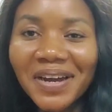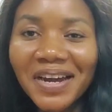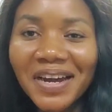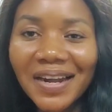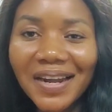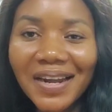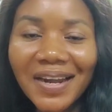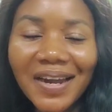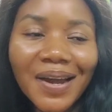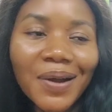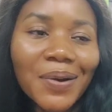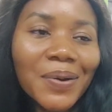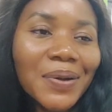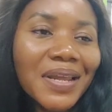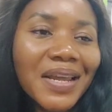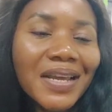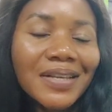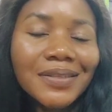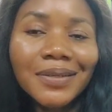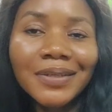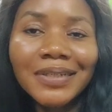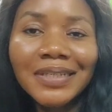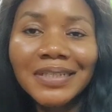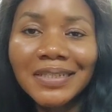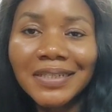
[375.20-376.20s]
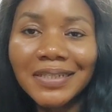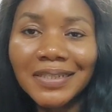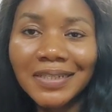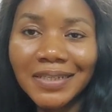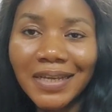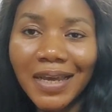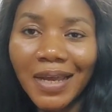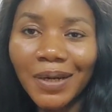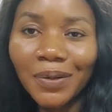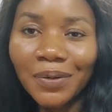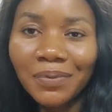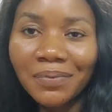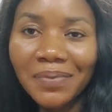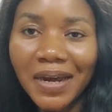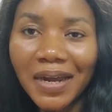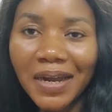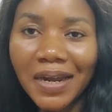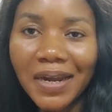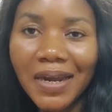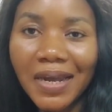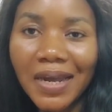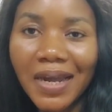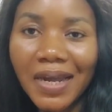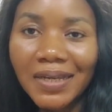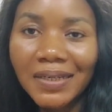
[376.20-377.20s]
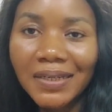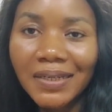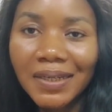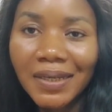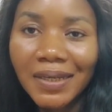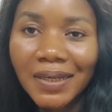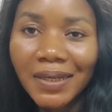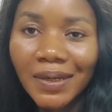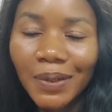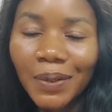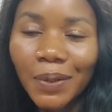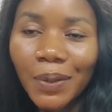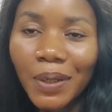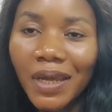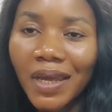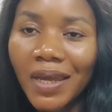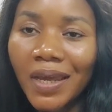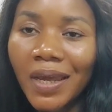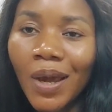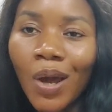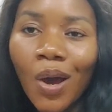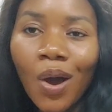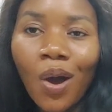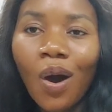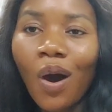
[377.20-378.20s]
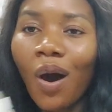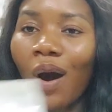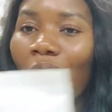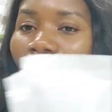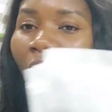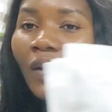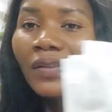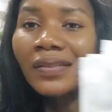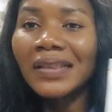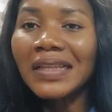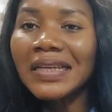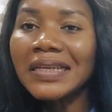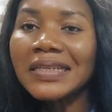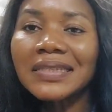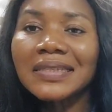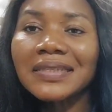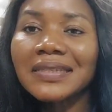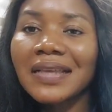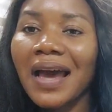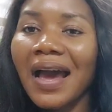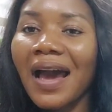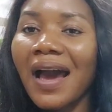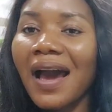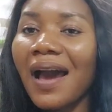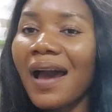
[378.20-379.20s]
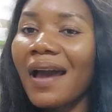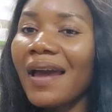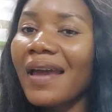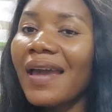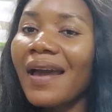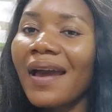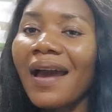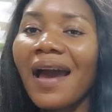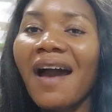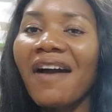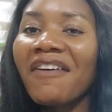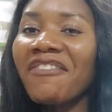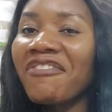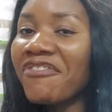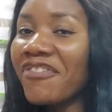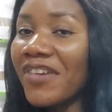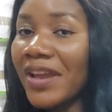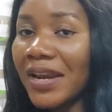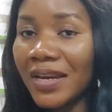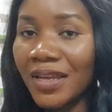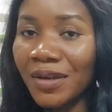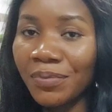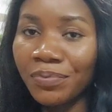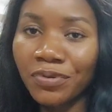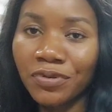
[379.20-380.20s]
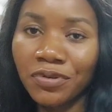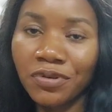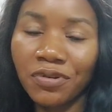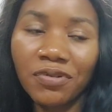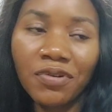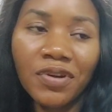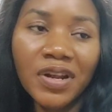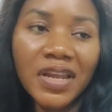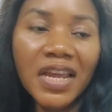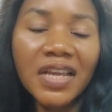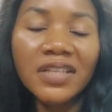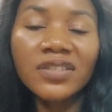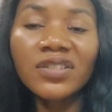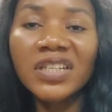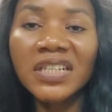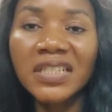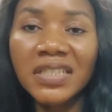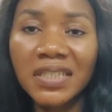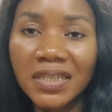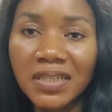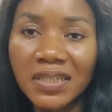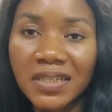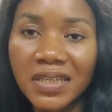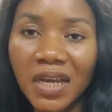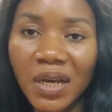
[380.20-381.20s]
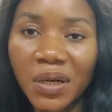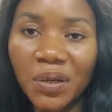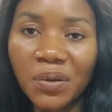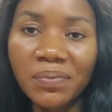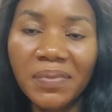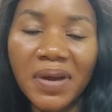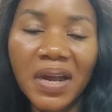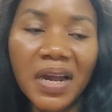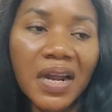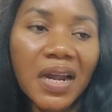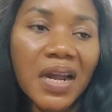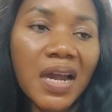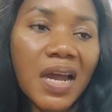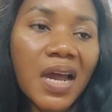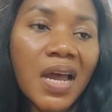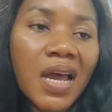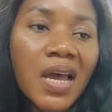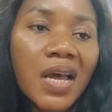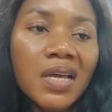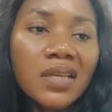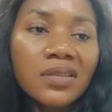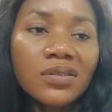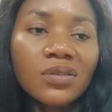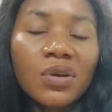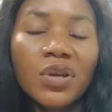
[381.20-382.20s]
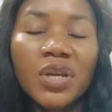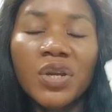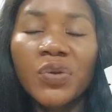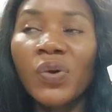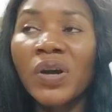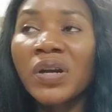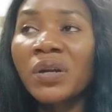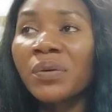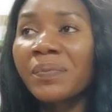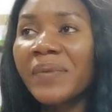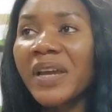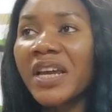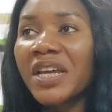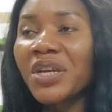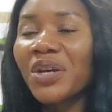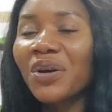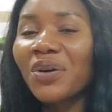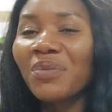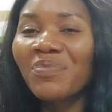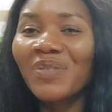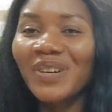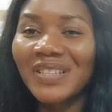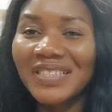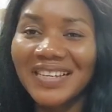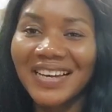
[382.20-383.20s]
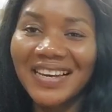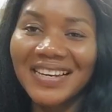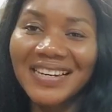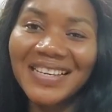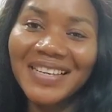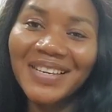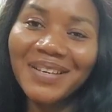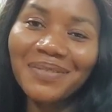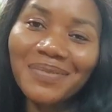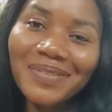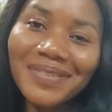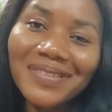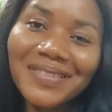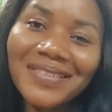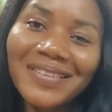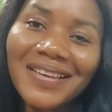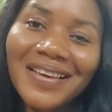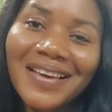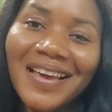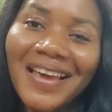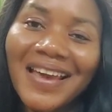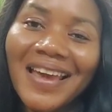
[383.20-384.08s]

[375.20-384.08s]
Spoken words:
maca. Okay, so this is yellow maca. Okay, all these are available. Okay, so this is yellow maca. So you want to make your butt and hips